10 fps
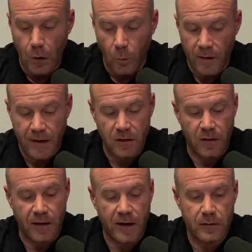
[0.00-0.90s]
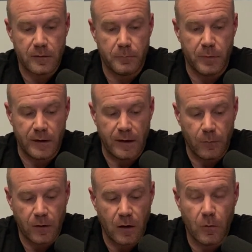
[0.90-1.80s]
we'll get into that, but here
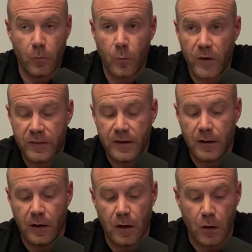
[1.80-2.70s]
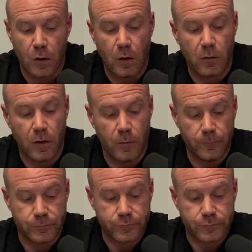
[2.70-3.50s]
we go with the logo.